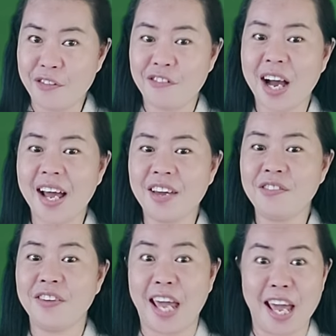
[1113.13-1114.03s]

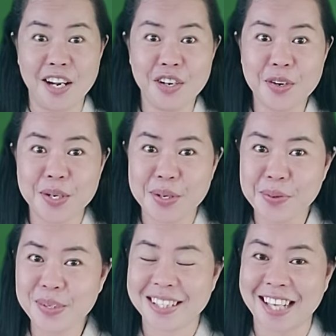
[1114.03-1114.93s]
5 and your
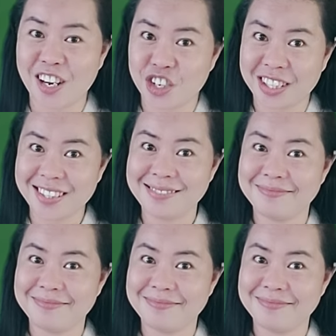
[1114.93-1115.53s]
new section?